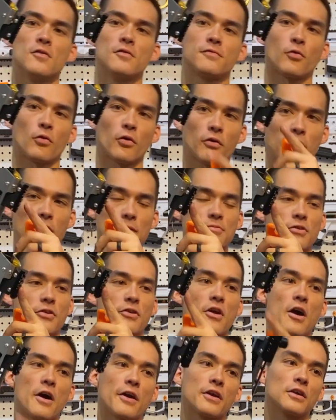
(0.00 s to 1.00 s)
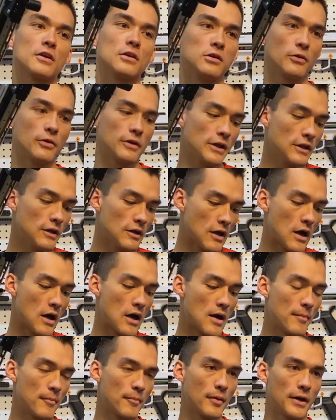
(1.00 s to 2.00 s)
Foregrips are not included,
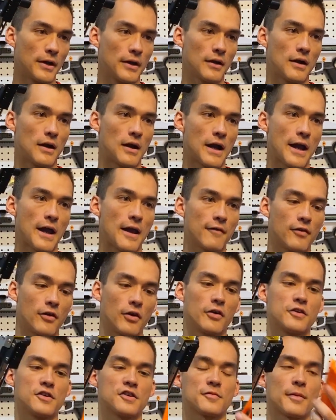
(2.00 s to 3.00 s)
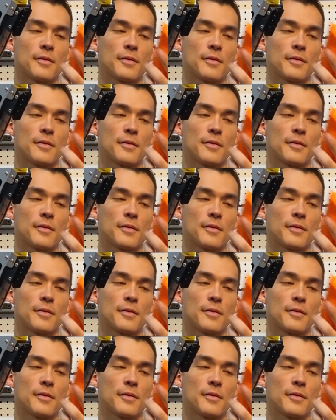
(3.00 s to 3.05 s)
but I have here just my